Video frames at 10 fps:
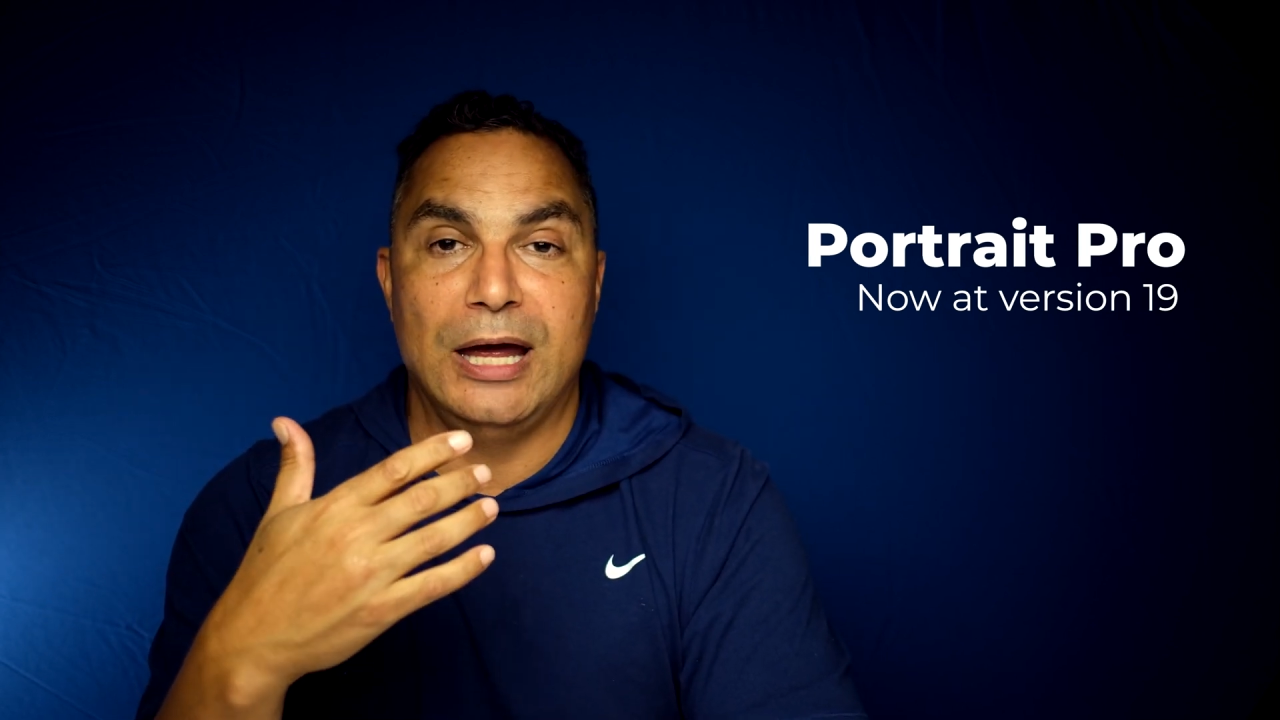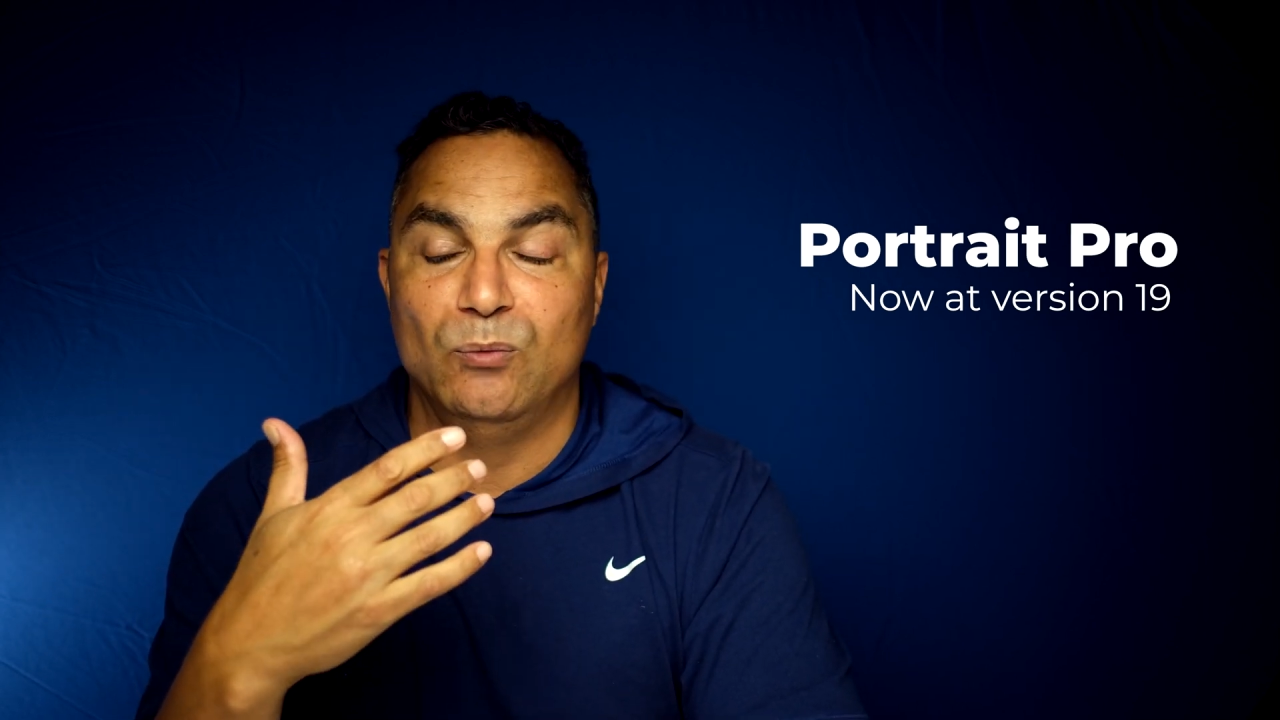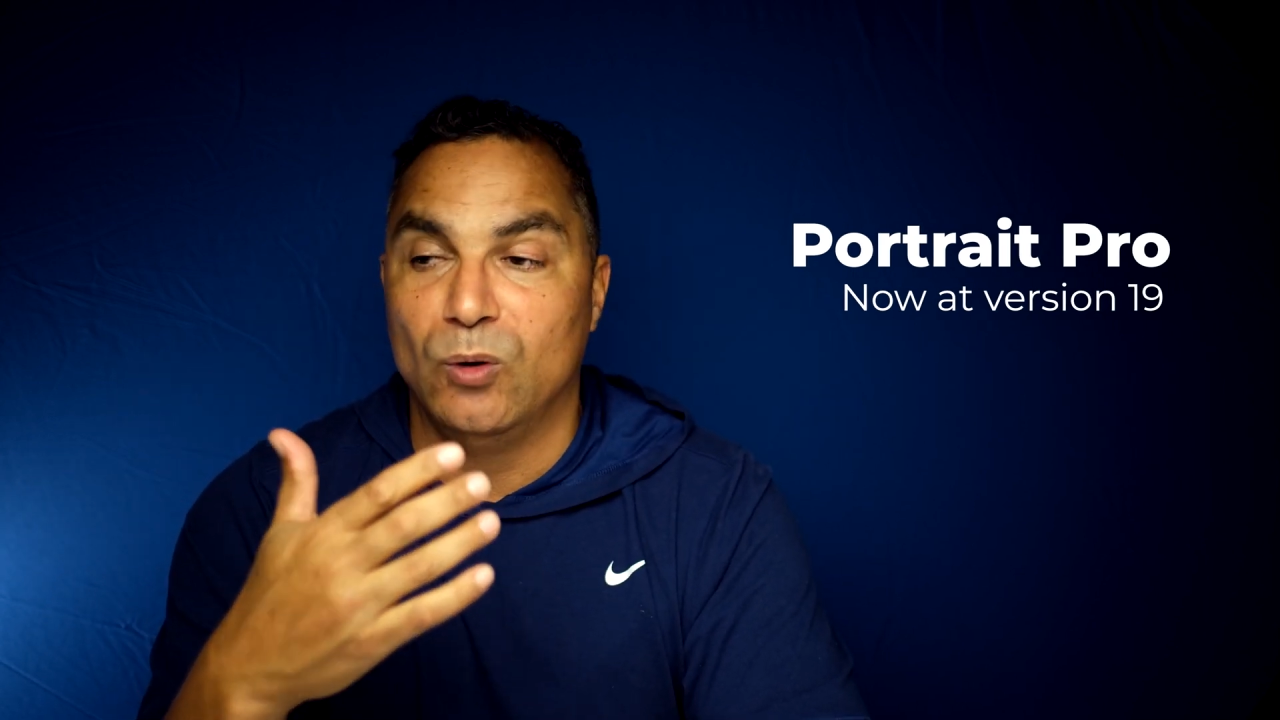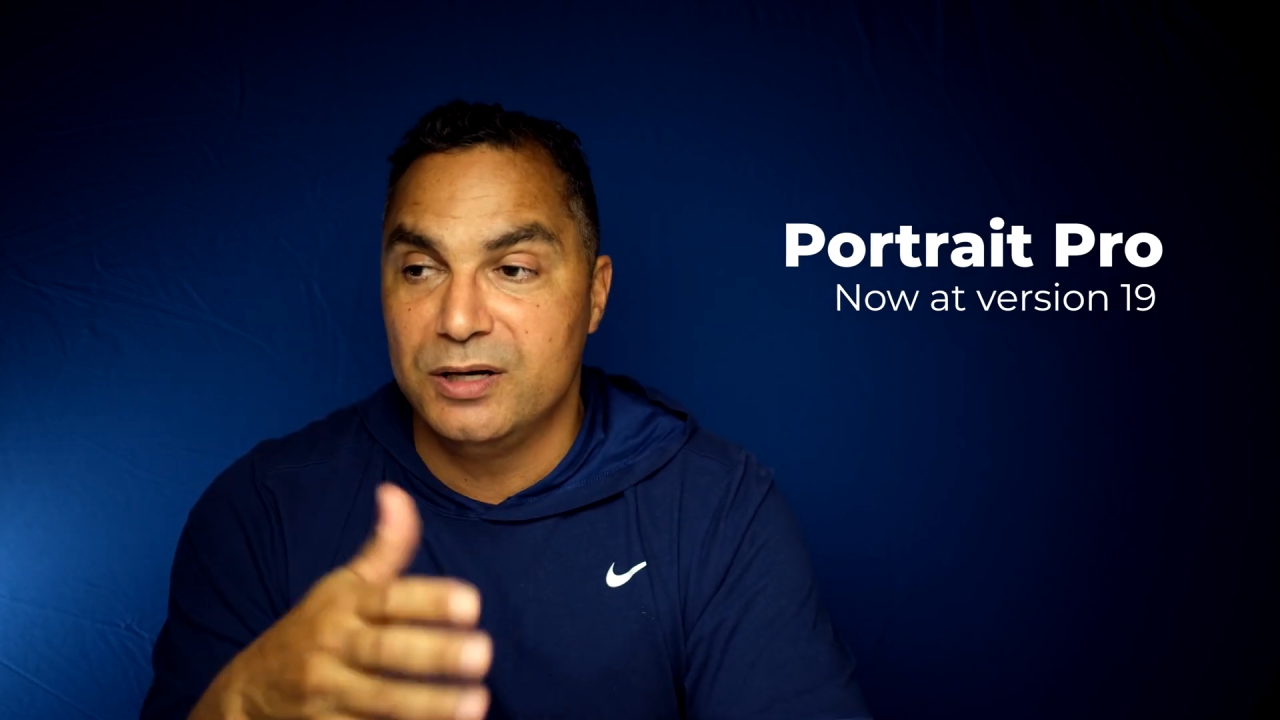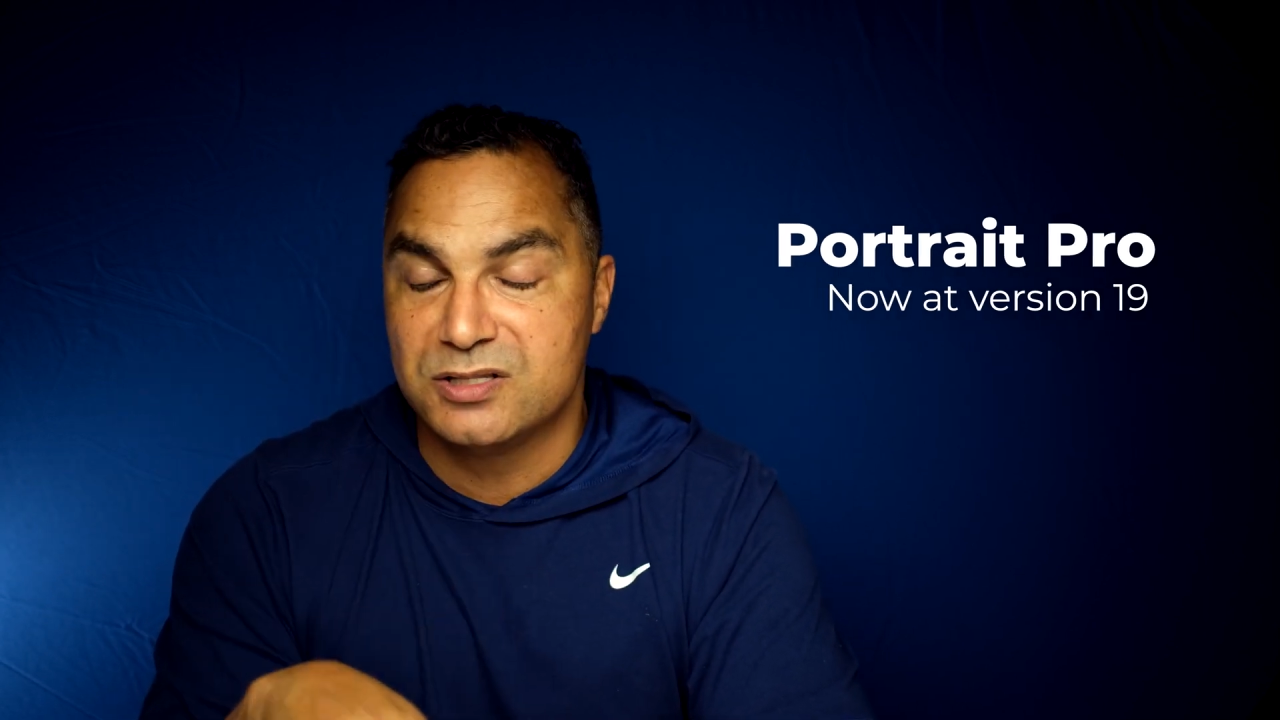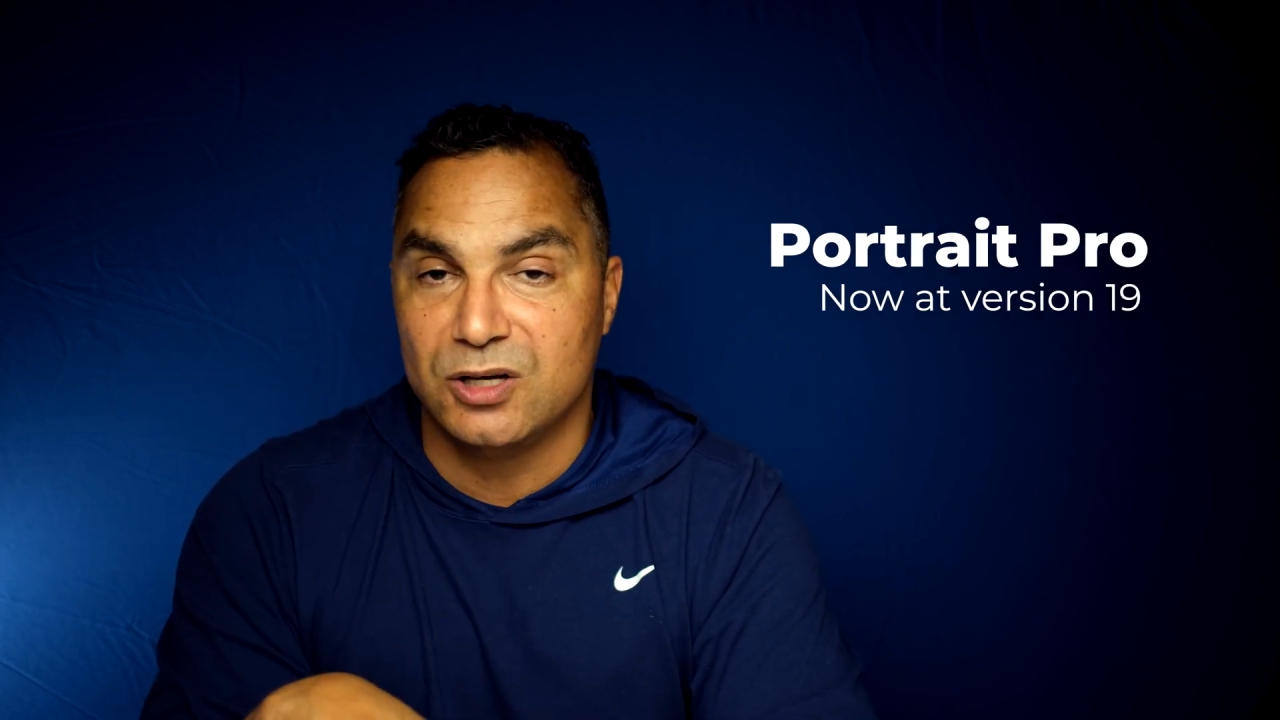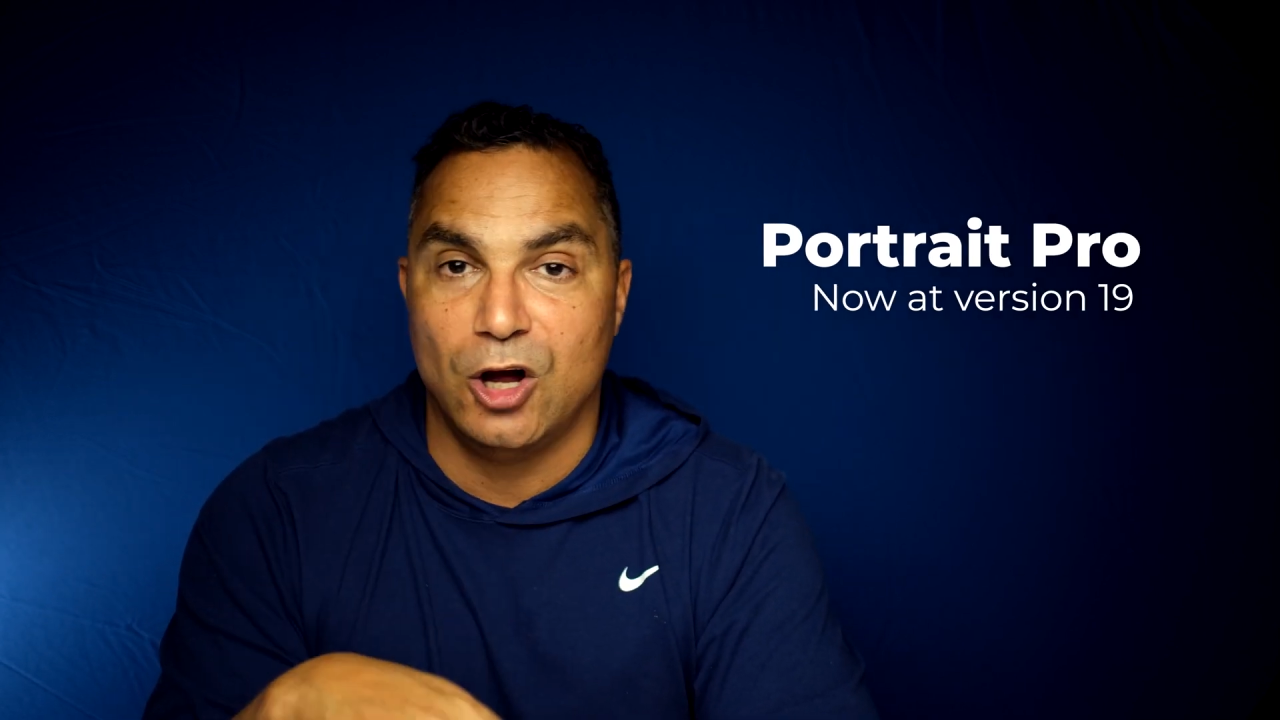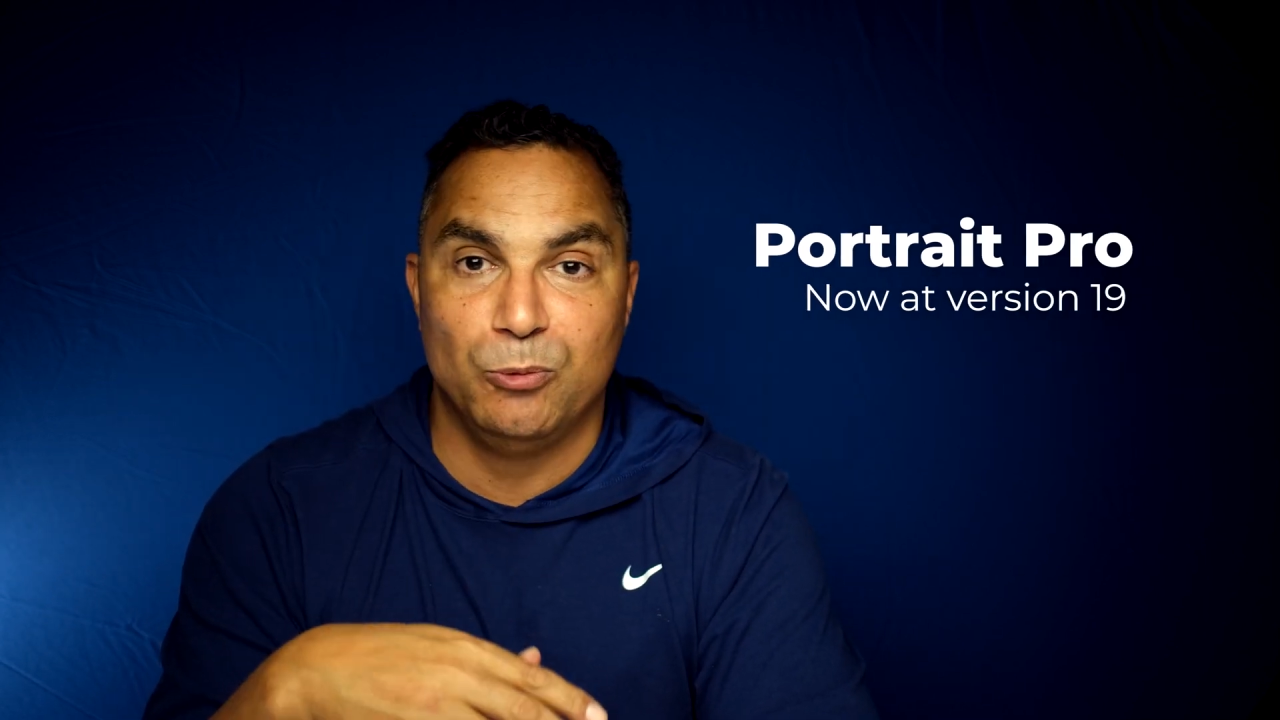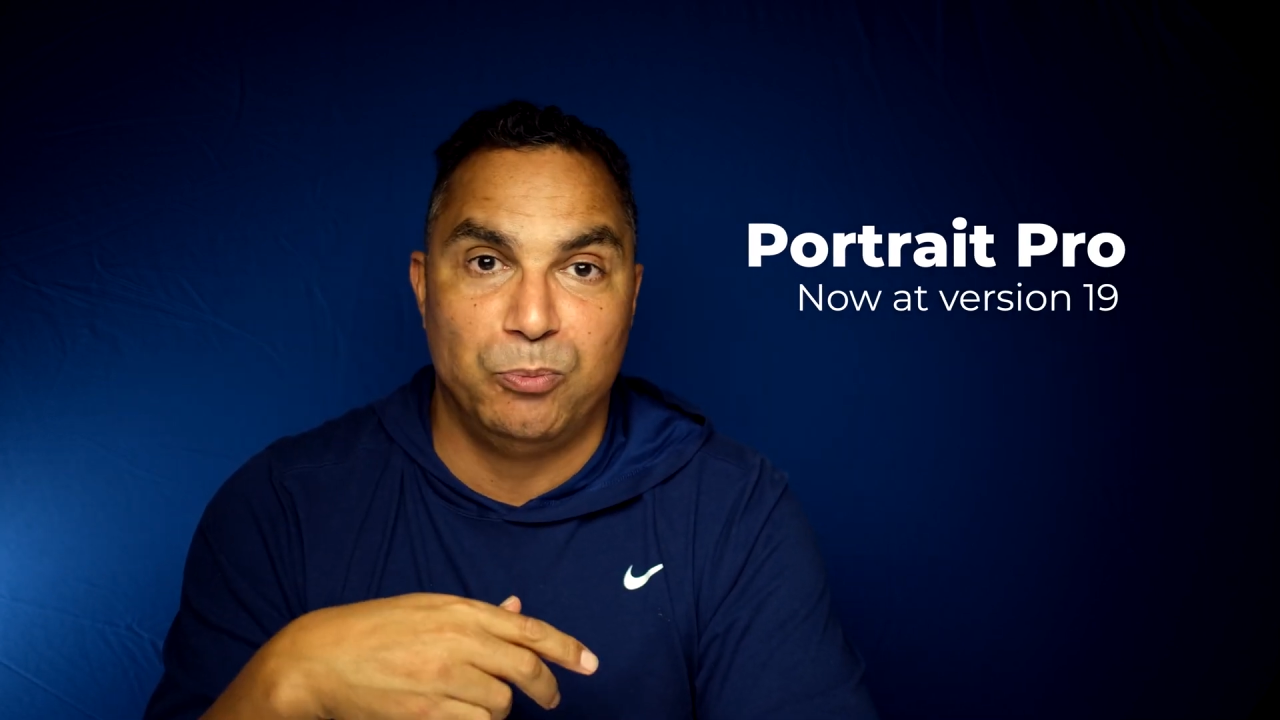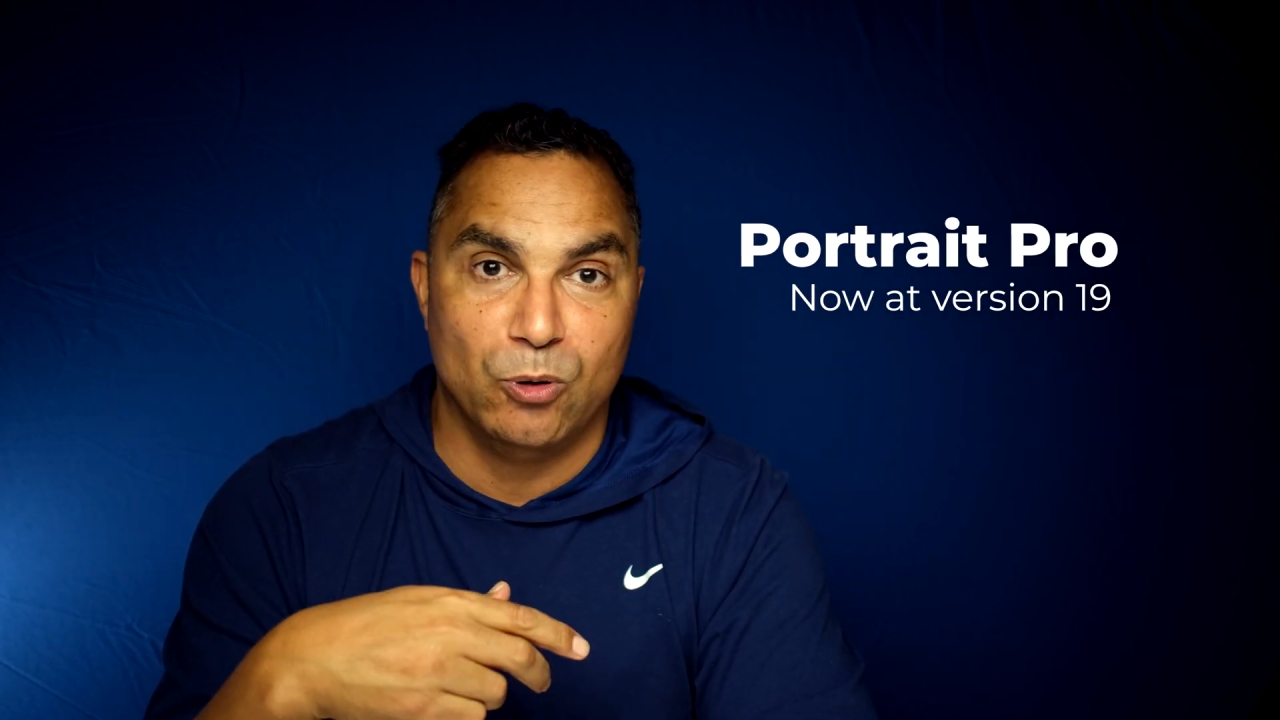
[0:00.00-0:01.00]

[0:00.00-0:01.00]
and one is called